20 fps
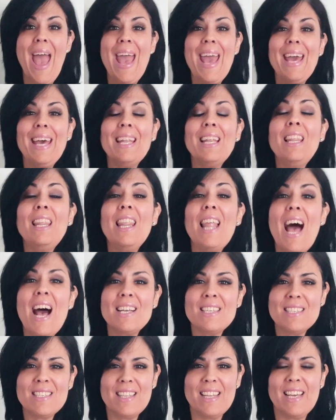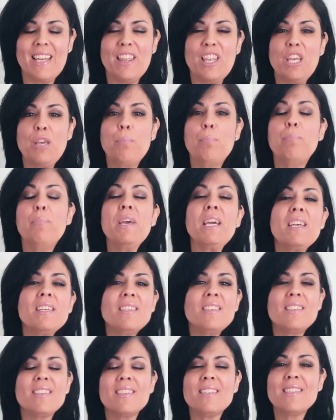And lastly, the
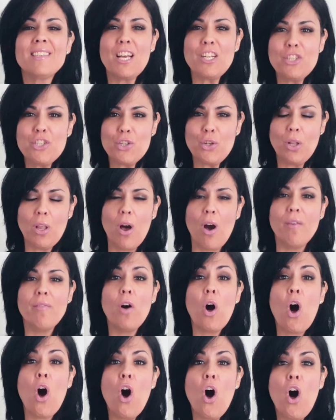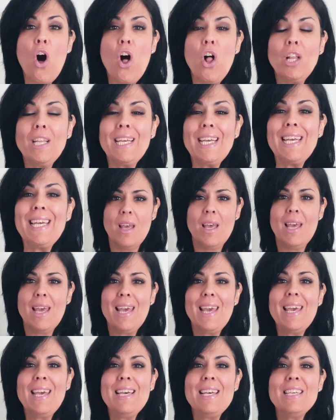biggest essential of all
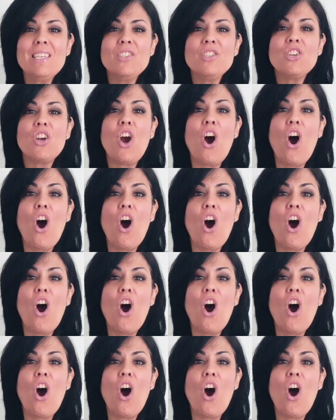is